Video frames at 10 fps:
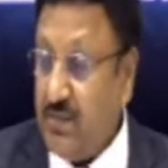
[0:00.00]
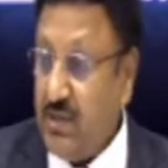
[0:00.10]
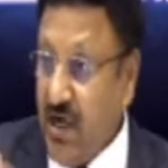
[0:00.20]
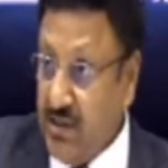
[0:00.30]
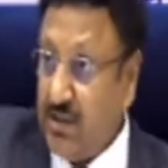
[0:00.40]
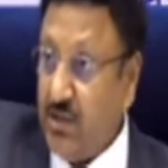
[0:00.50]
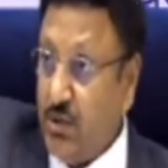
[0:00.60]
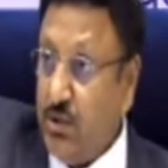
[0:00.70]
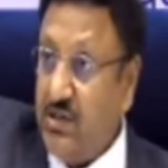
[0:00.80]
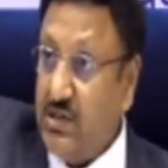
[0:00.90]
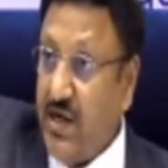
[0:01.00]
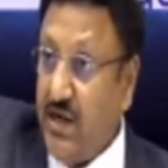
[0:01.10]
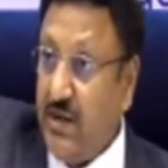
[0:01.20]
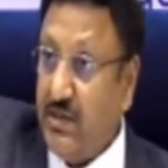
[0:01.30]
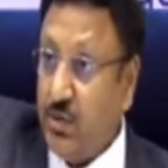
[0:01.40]
The answer to this
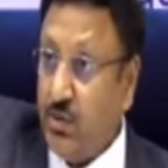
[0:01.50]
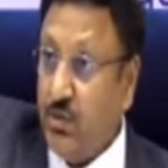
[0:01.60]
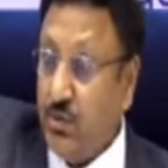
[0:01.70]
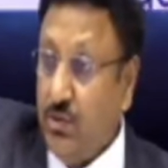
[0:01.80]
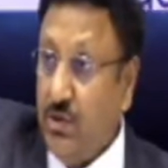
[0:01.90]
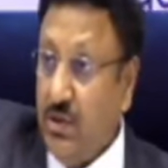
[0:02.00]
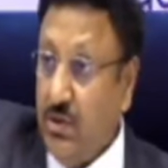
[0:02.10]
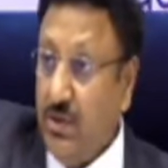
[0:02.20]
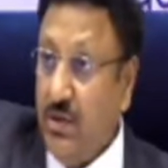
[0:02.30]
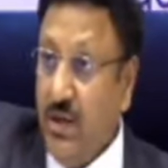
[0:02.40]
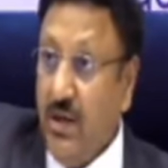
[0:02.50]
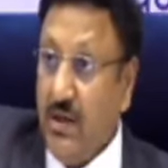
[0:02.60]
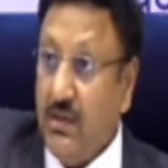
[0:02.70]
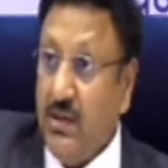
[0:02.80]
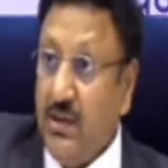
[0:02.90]
side as to
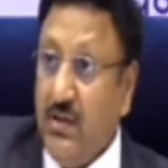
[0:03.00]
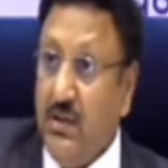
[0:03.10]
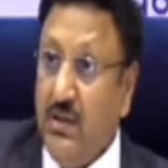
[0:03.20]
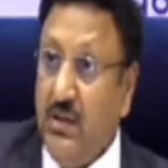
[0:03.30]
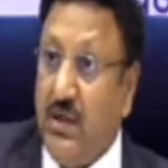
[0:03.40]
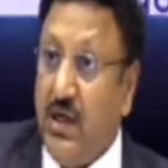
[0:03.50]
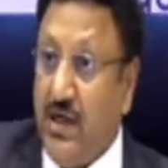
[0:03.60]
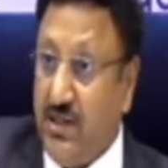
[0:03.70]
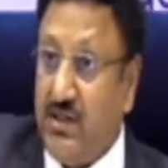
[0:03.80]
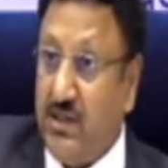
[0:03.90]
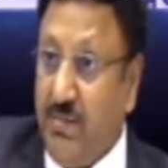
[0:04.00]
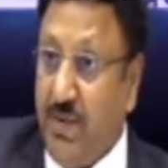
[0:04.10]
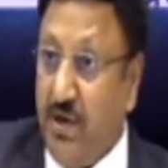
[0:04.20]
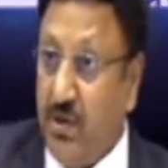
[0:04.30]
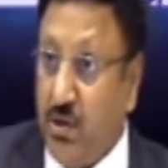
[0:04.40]
the declarations are
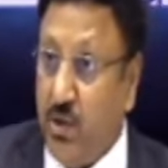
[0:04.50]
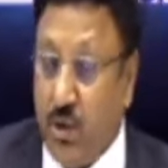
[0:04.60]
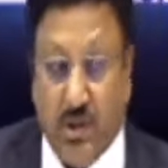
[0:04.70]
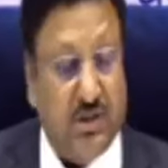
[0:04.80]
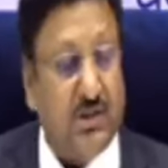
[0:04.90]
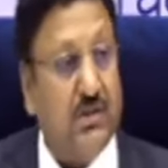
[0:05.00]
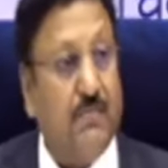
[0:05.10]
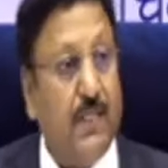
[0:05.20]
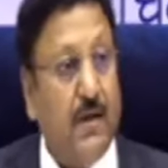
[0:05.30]
made on the donations.